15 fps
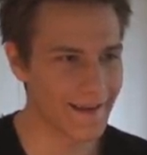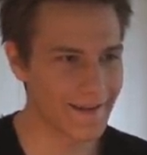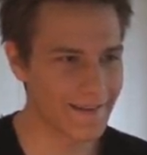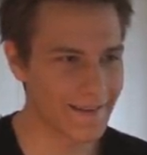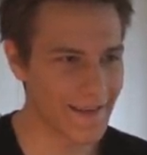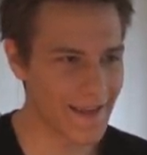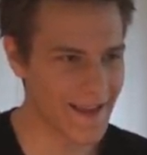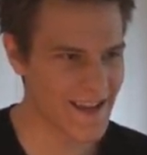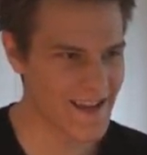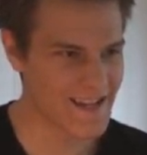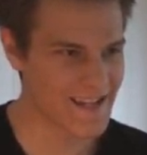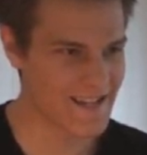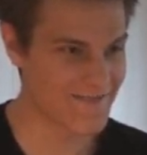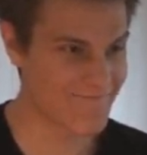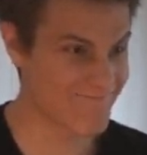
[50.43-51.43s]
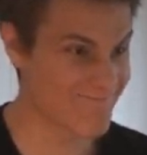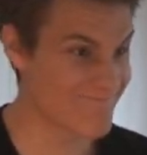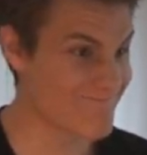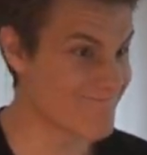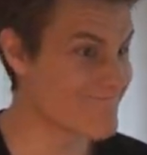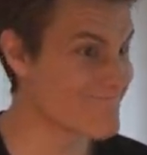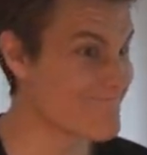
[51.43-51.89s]
Continue.
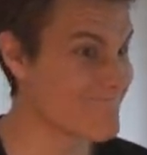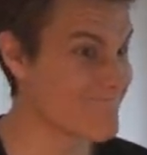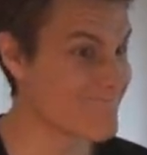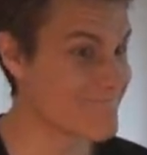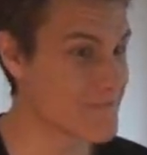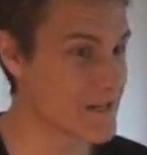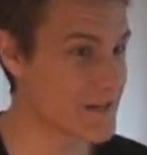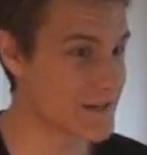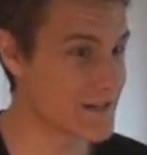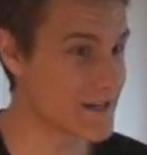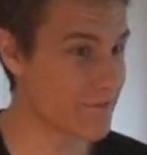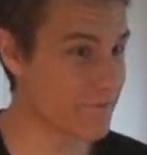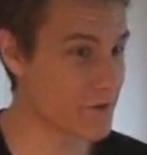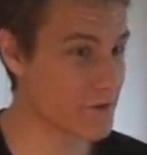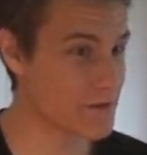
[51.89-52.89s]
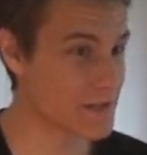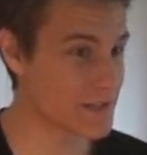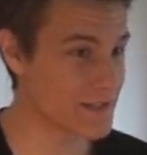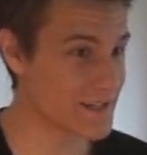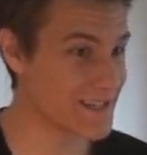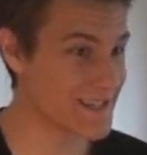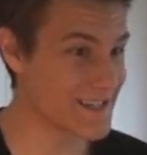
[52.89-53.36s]
Click
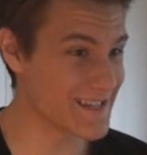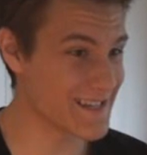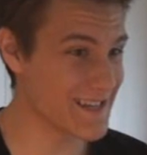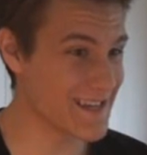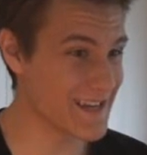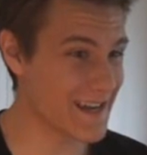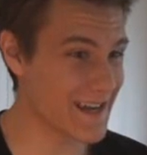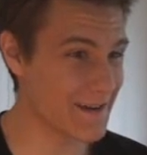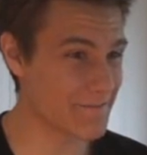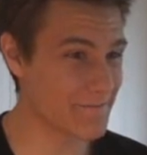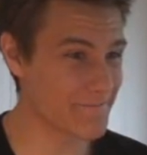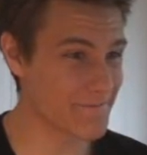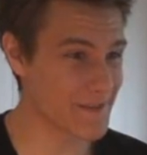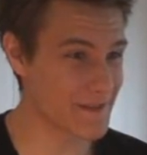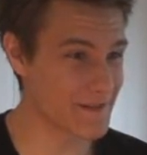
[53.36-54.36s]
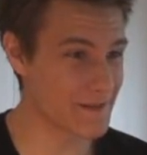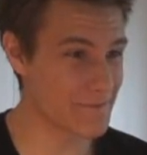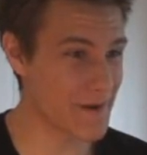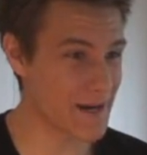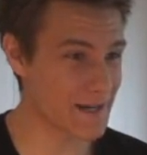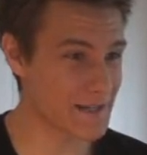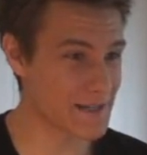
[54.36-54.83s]
furiously. Yeah. Tinder
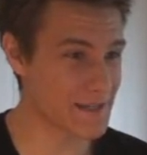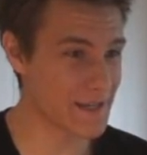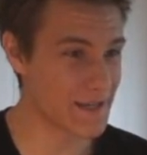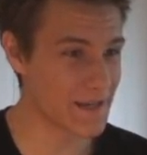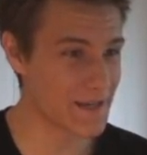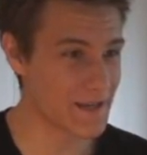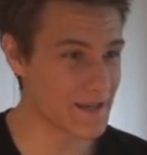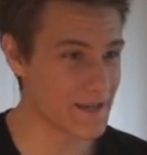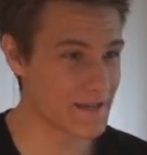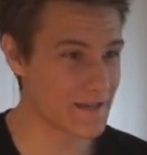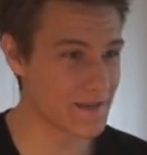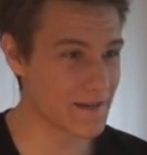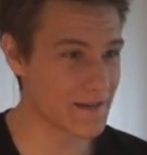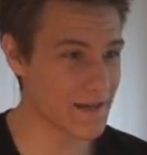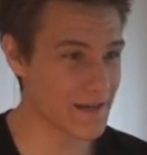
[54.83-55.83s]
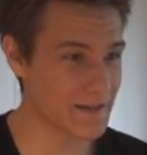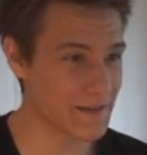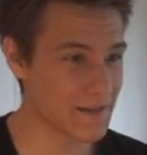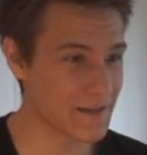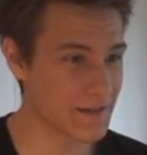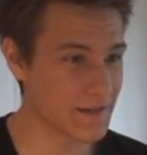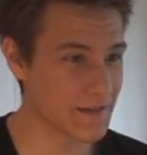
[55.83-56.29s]
boxes and la
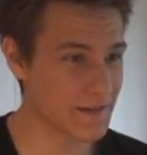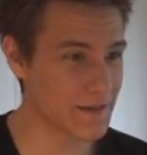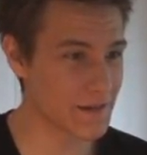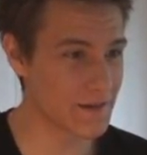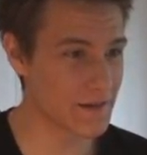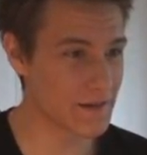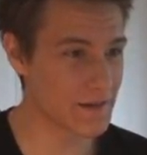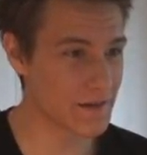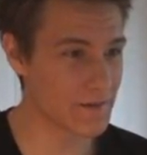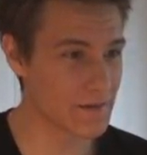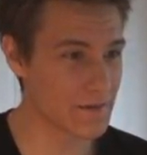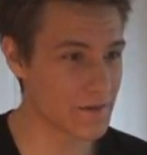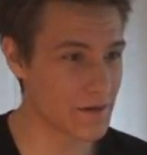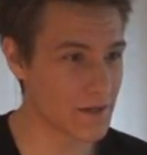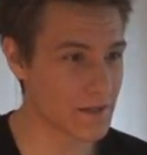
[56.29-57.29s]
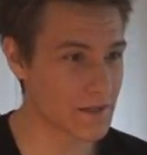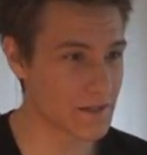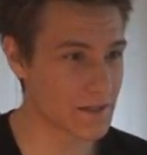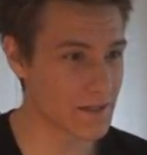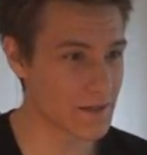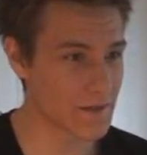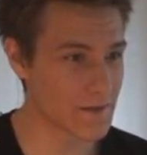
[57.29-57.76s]
da da
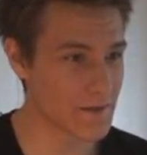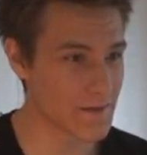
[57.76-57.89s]
drugs.